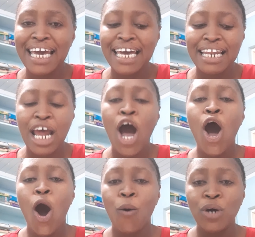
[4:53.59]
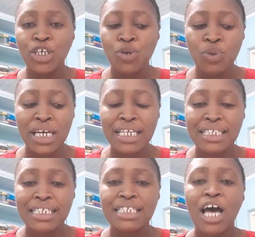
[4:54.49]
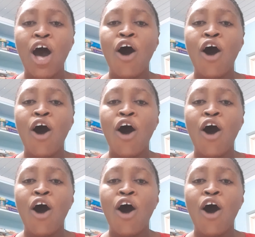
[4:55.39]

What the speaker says: in our units